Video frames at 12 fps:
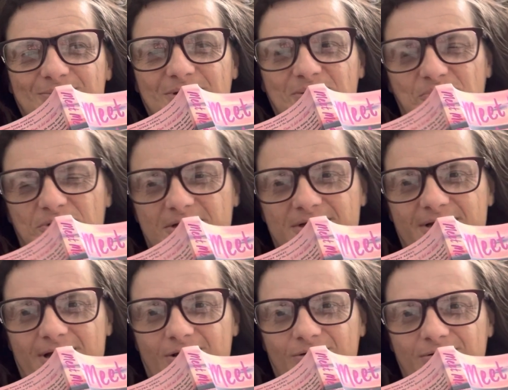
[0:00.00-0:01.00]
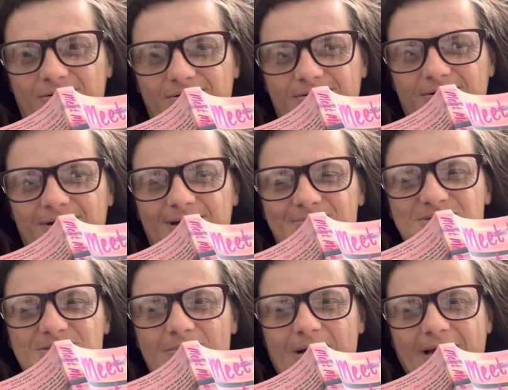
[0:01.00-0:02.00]
want to put it down. And I'm
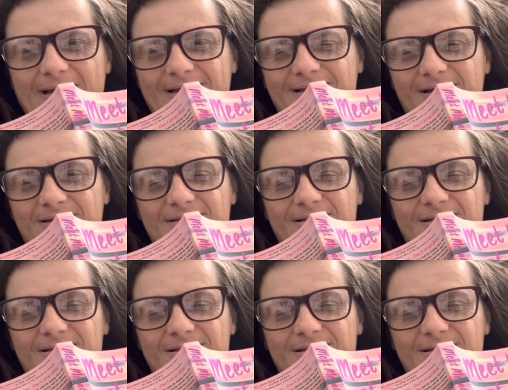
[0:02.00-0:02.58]
smiling.